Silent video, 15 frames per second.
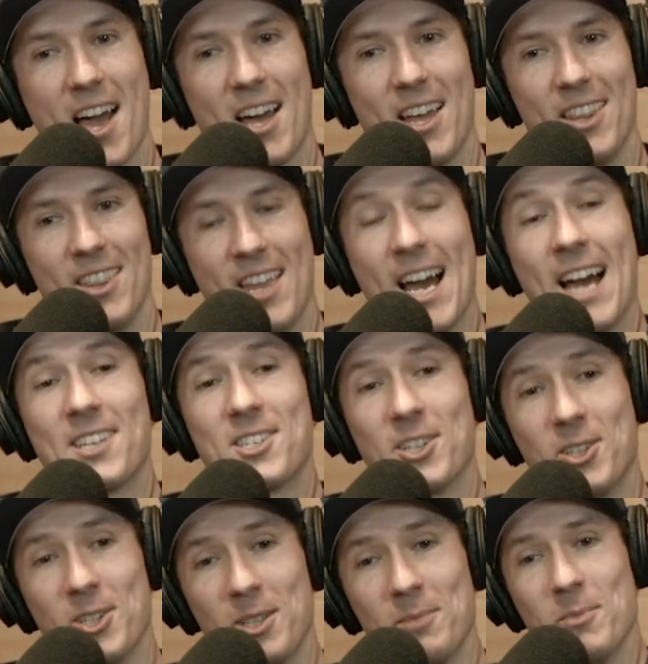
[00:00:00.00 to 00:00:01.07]
That's a
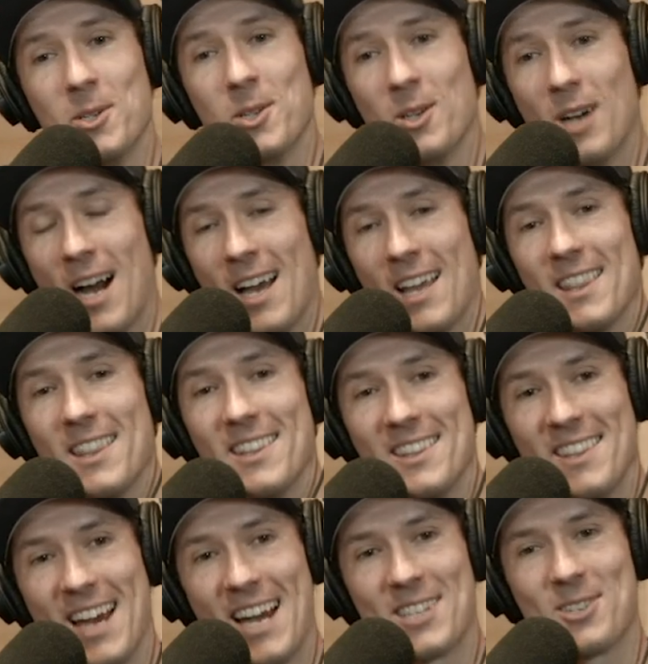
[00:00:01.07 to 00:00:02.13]
good move. They, I,
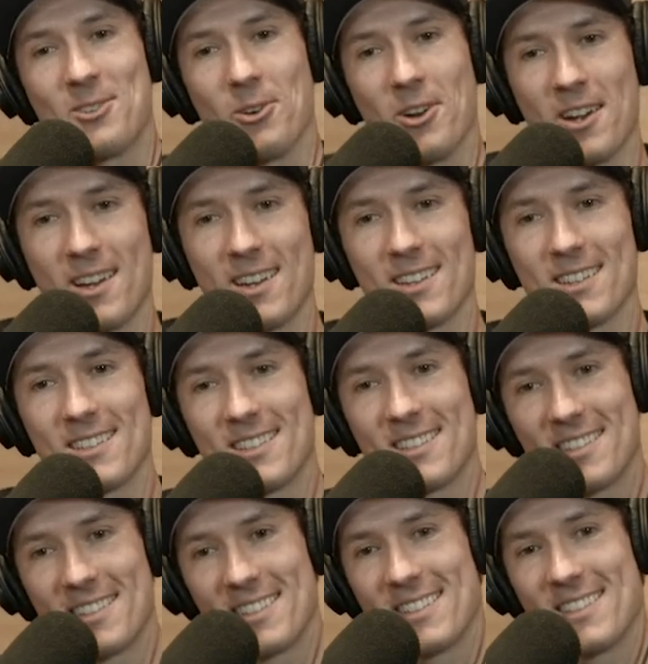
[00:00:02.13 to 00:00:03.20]
that's great. So
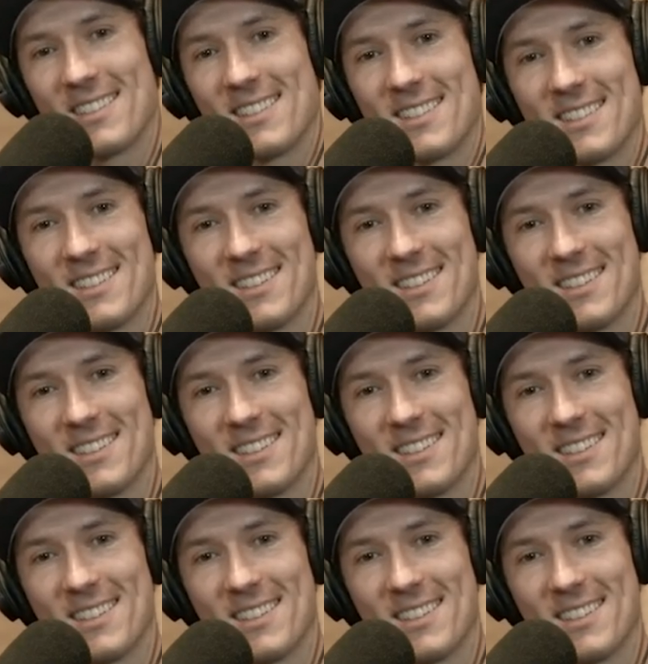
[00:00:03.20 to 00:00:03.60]
you double